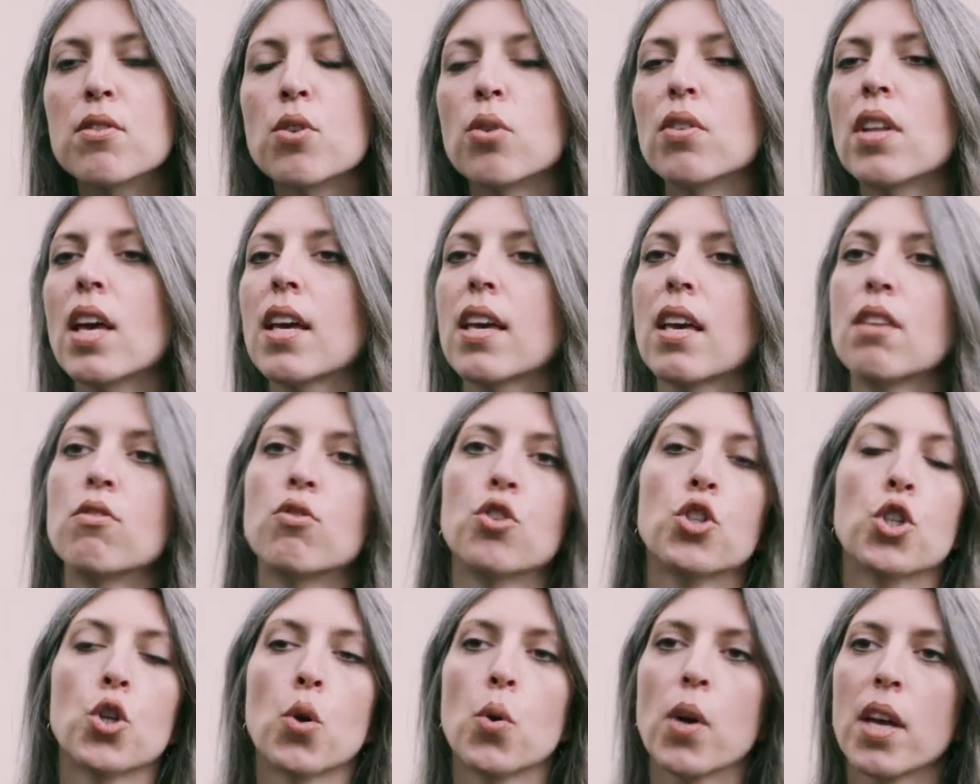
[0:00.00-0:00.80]
So they can
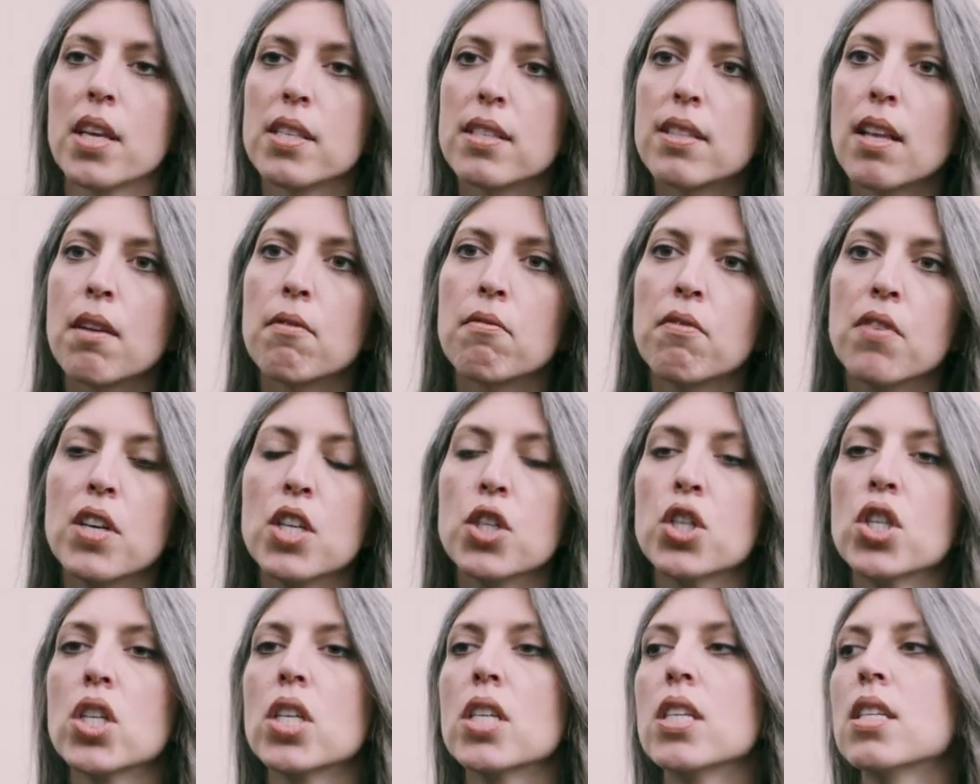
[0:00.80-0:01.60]
showcase their
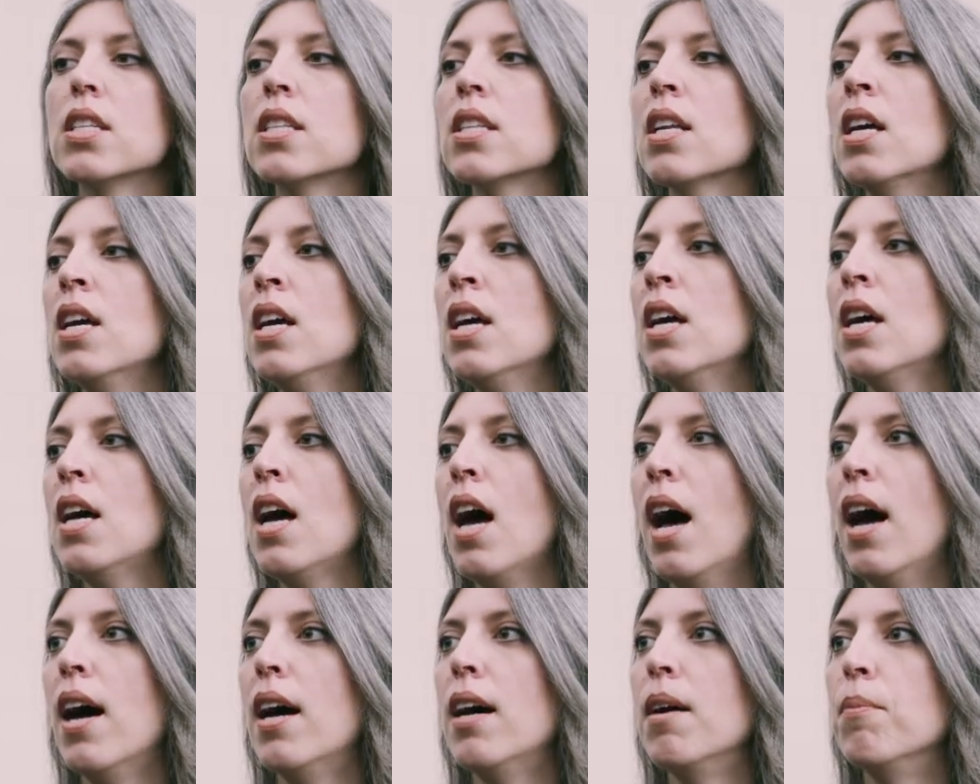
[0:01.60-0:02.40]
vision
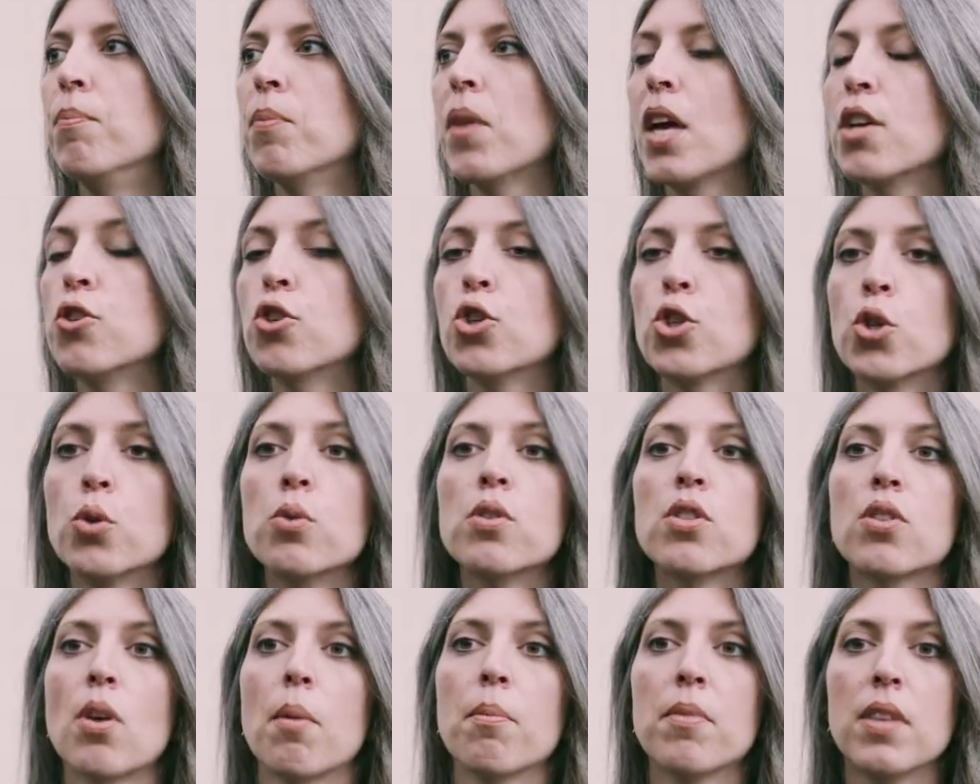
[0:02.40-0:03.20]
and
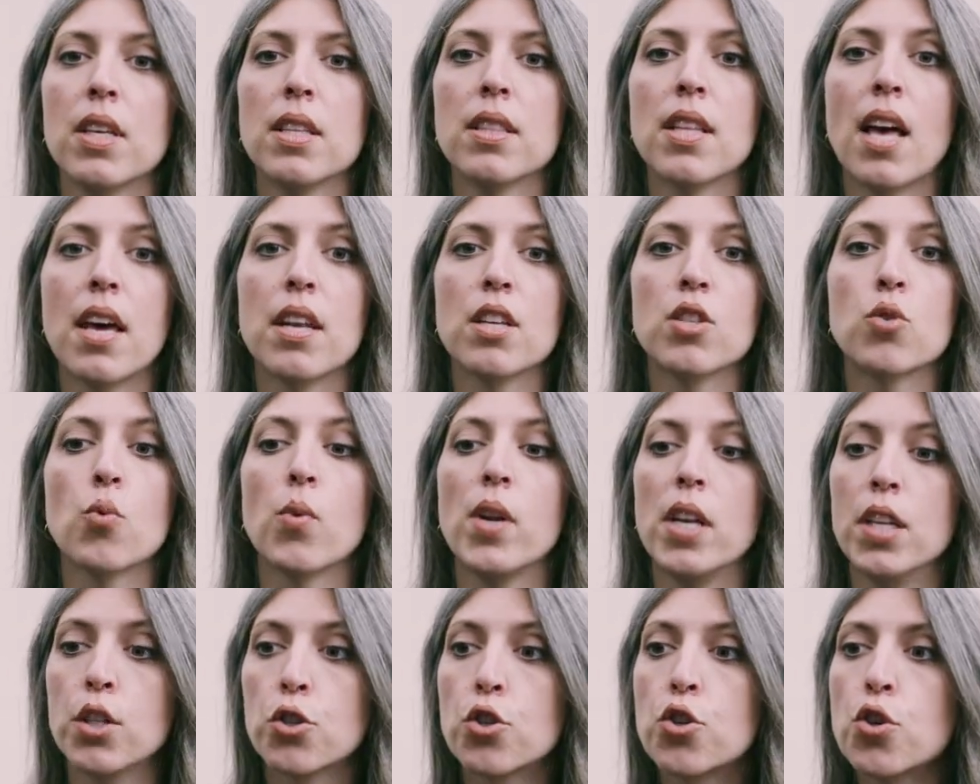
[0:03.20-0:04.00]
shoot something that is
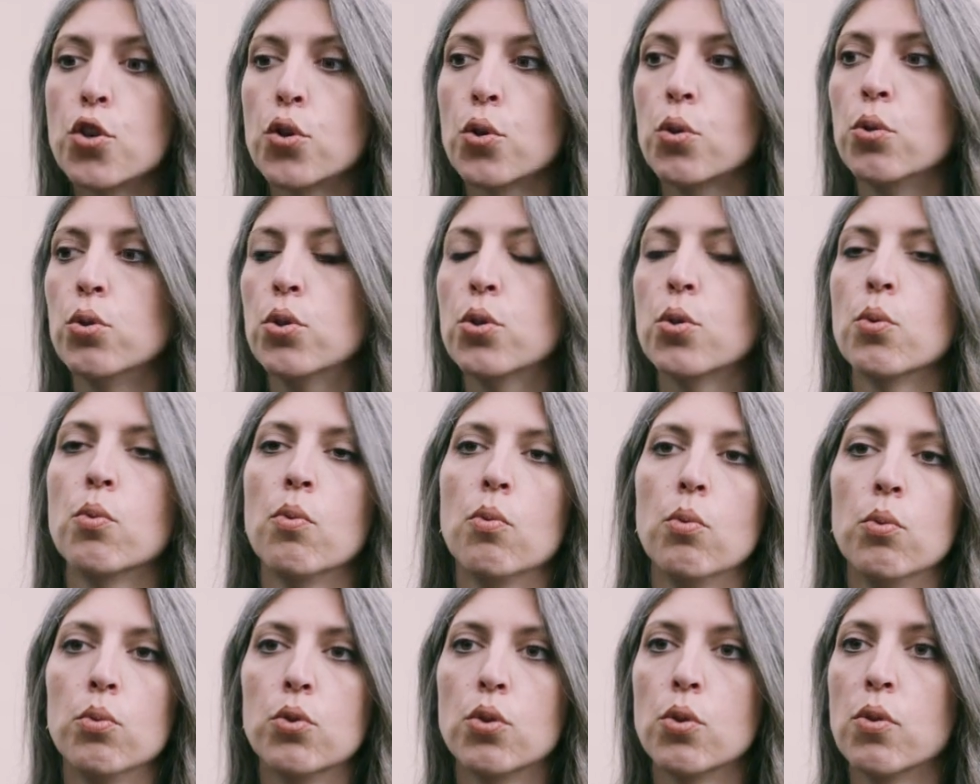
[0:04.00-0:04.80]
really true
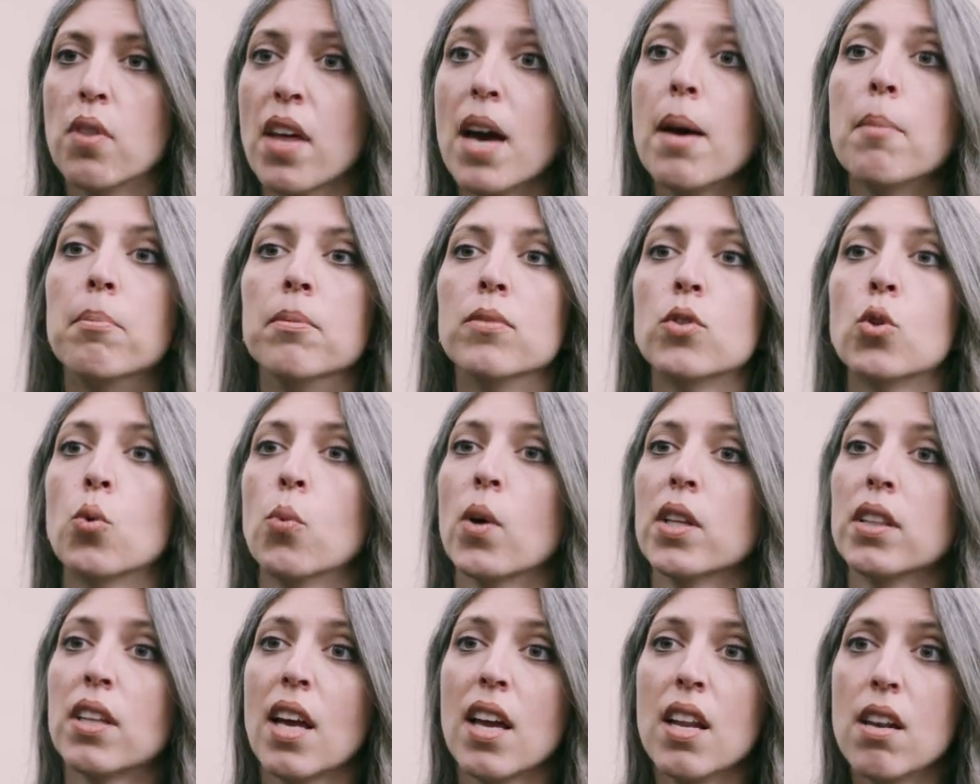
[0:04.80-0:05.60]
to them, to
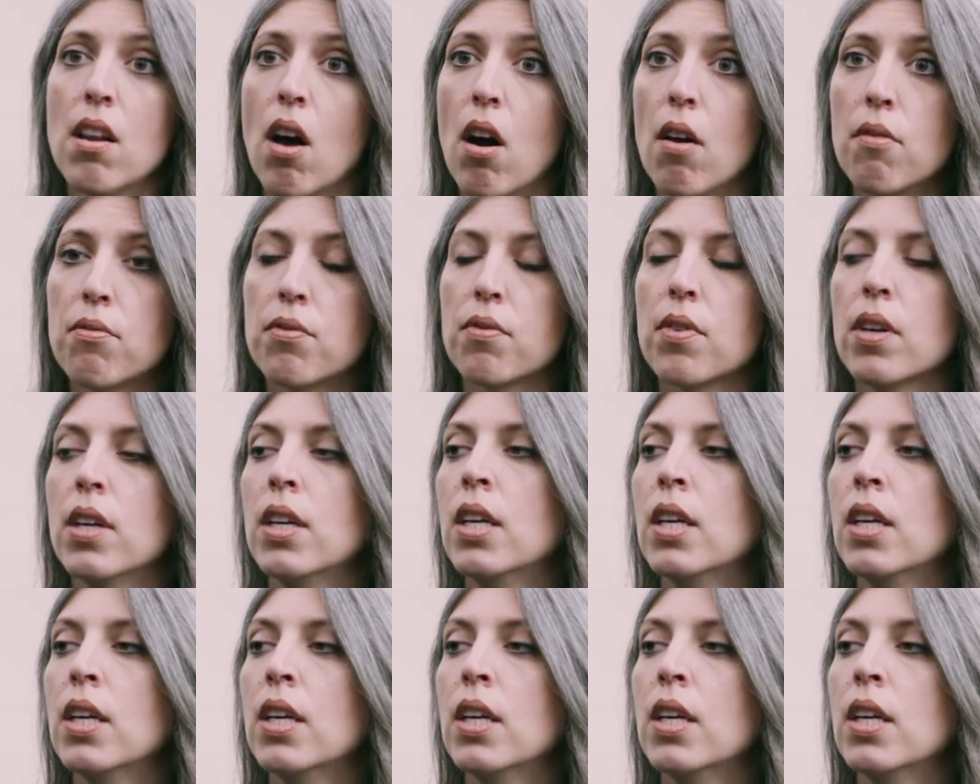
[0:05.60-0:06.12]
what they love.